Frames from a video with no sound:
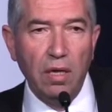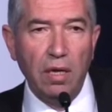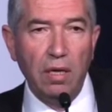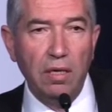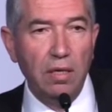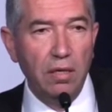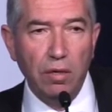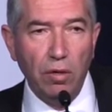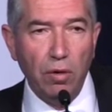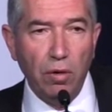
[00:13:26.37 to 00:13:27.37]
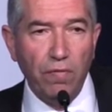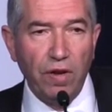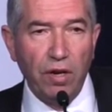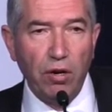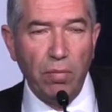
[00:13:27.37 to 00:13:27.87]
a you know,
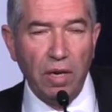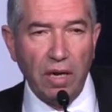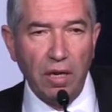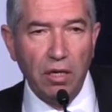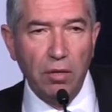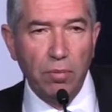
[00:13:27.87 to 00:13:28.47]
very complicated